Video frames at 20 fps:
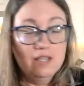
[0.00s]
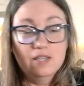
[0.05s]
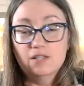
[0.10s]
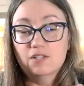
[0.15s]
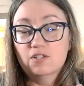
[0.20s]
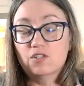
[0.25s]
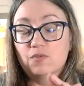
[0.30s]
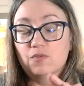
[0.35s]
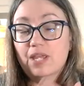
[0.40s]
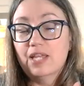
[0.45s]

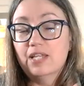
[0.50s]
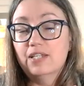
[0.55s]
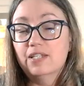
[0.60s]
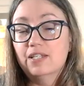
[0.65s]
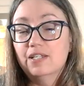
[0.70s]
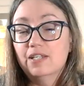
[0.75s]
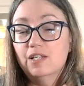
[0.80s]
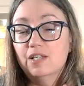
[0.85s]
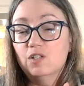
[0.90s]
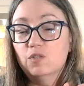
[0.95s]
Stranded
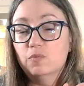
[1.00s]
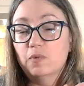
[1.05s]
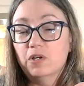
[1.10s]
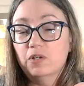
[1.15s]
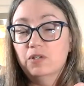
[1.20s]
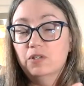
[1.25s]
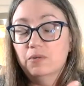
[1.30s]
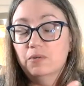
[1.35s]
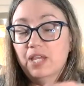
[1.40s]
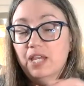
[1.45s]
is where
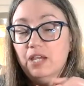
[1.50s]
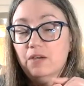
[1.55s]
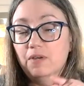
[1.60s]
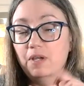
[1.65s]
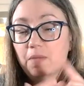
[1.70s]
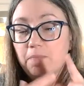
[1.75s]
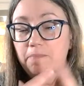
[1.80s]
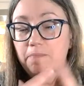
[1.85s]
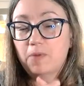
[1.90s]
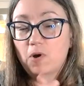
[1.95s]
you
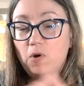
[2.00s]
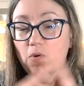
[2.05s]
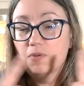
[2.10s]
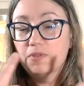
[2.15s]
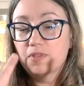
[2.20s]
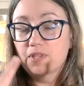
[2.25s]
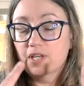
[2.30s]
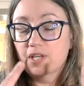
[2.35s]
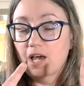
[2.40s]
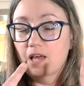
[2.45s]
carry both
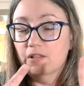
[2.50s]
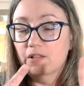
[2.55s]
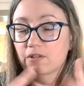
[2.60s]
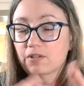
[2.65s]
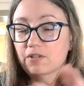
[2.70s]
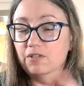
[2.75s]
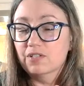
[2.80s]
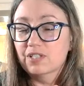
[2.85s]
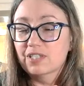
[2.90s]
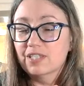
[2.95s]

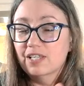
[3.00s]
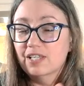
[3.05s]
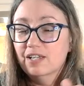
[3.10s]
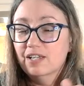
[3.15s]
colors